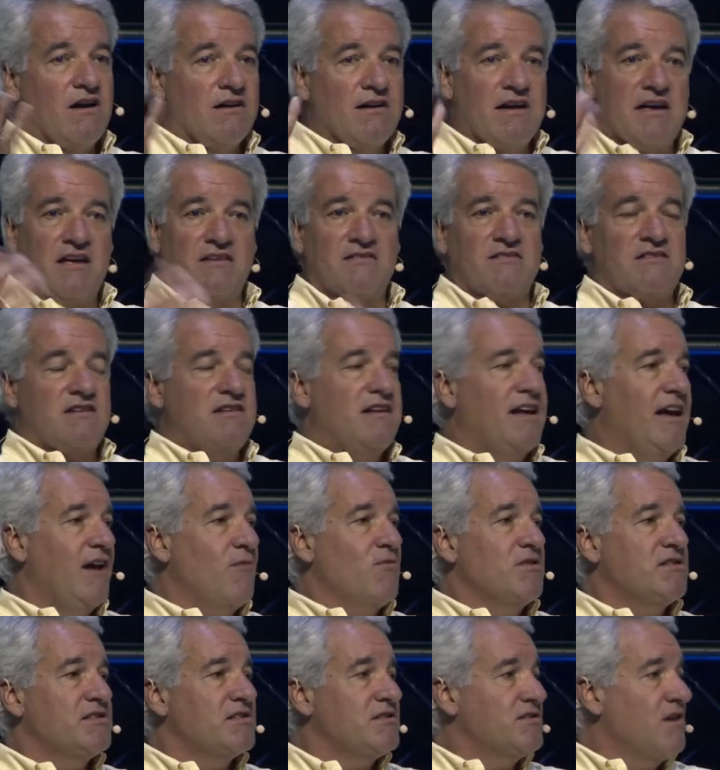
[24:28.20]
young kids today
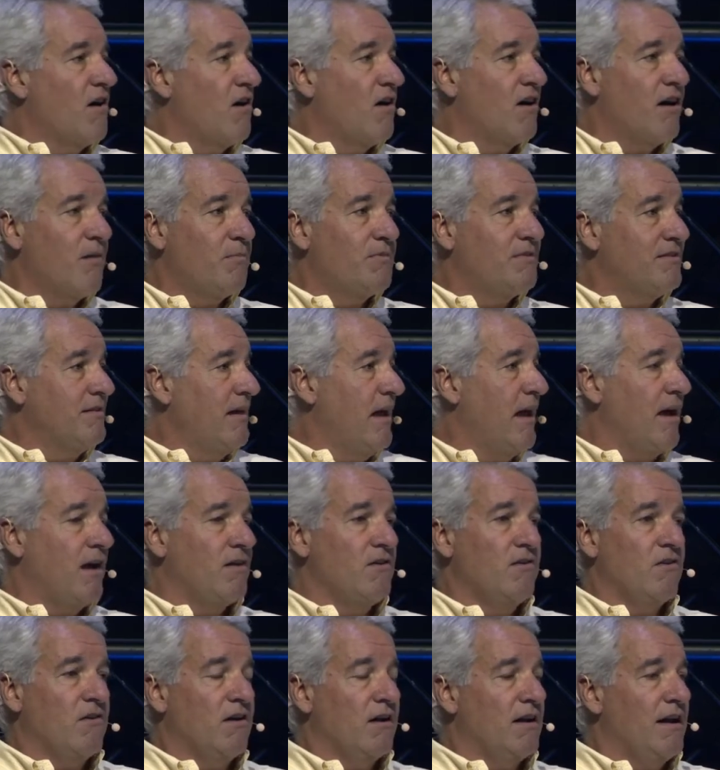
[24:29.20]
with startups, yeah,
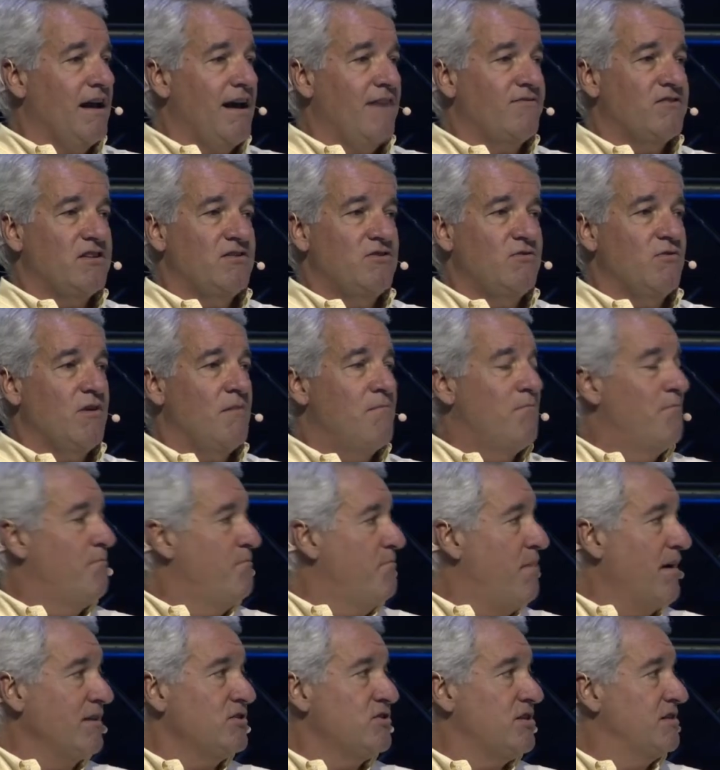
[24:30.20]
you're going to have to do a
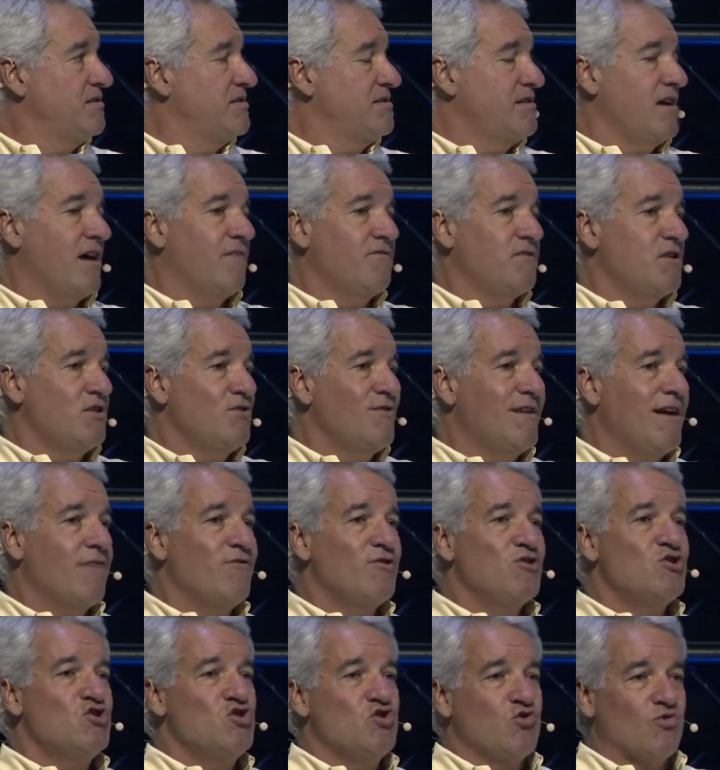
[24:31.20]
bunch of stuff that you
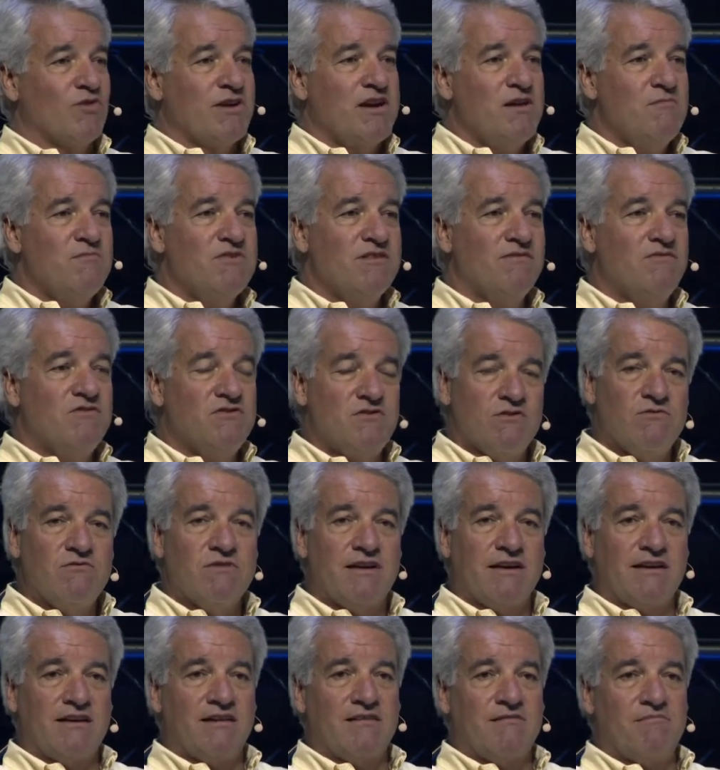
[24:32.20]
never dreamed of
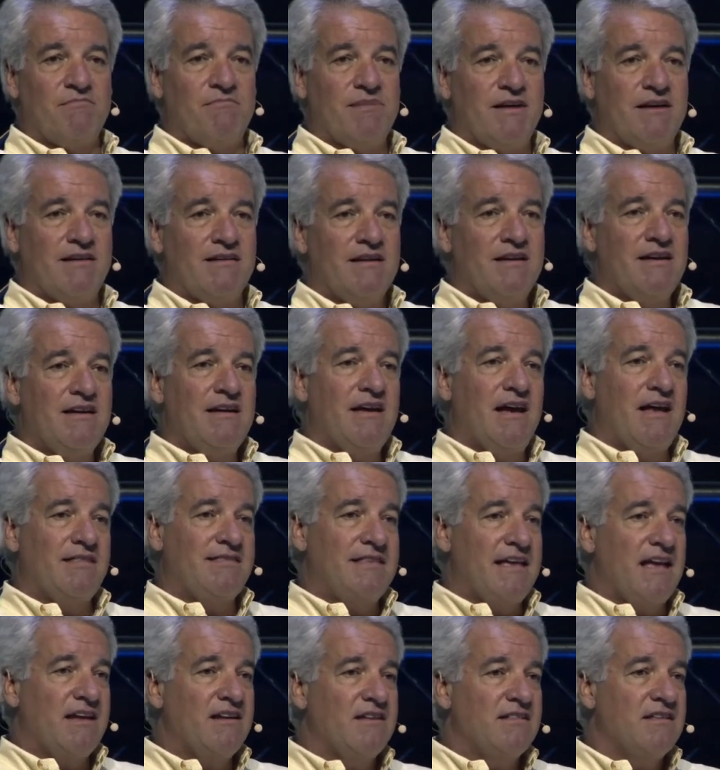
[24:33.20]
doing. But
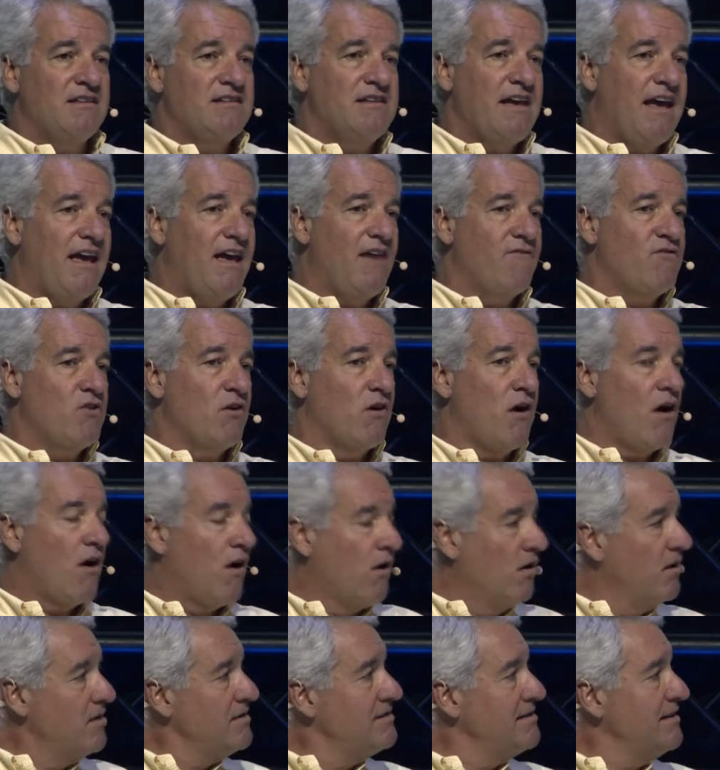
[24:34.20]
at the end of the day, if your
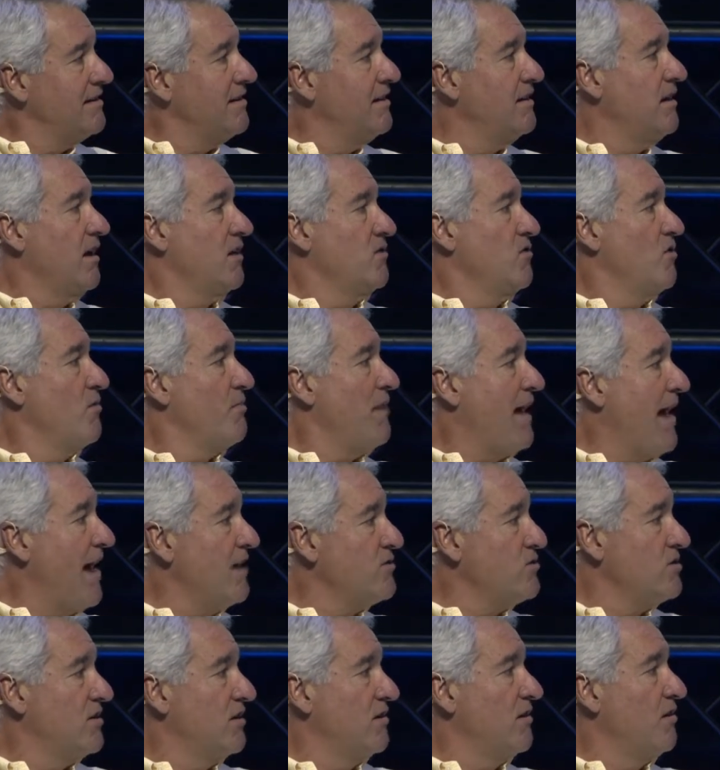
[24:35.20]
heart is in it and you're
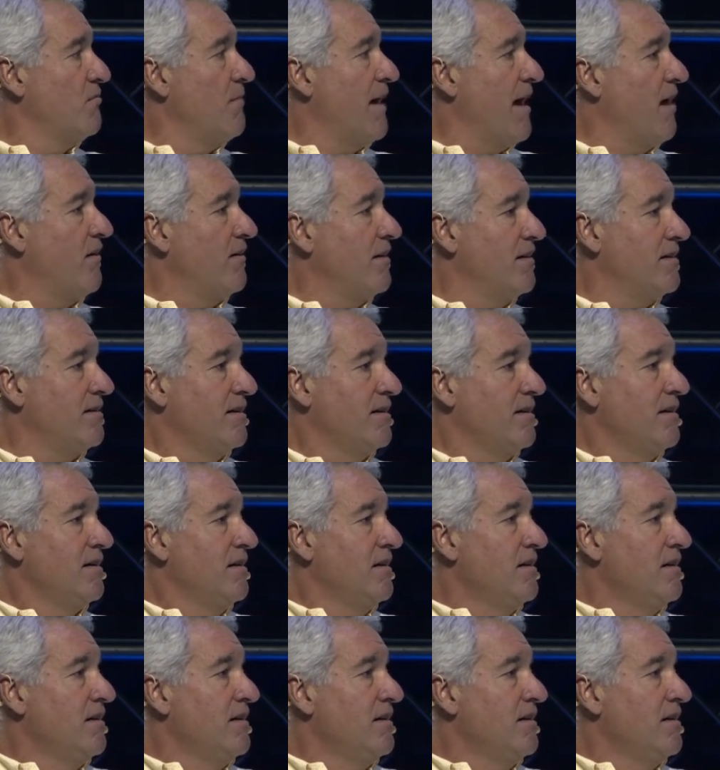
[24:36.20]
passionate about it,